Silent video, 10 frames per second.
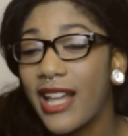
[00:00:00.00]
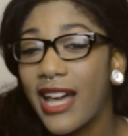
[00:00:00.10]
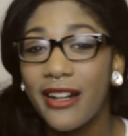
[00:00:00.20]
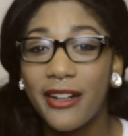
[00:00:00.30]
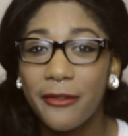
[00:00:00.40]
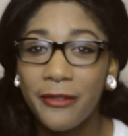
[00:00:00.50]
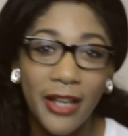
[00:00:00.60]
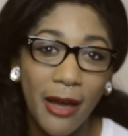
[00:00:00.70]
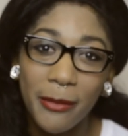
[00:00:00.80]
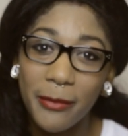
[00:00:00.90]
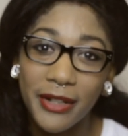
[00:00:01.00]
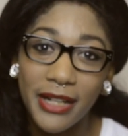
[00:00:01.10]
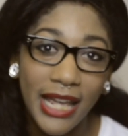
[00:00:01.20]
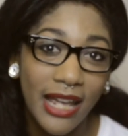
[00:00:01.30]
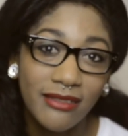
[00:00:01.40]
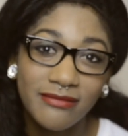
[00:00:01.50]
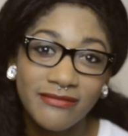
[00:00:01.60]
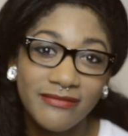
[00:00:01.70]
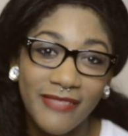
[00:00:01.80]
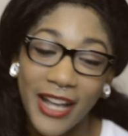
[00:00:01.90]
I don't know, Free Comic Book Day.
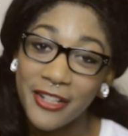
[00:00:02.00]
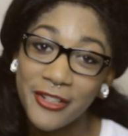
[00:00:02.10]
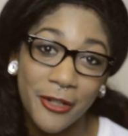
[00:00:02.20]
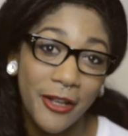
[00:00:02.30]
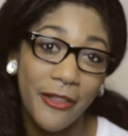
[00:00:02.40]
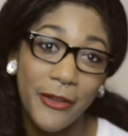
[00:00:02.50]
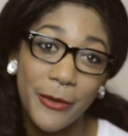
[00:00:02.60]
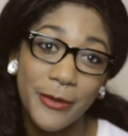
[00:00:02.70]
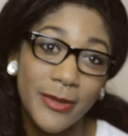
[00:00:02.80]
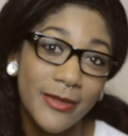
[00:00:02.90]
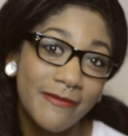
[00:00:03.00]
I can show y'all those.